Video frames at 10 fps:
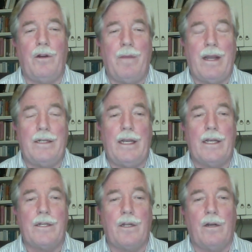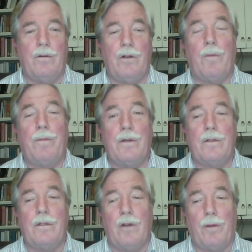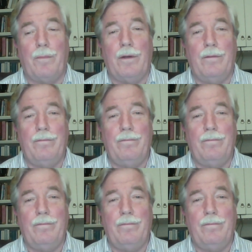to make DSO DARPA's DARPA.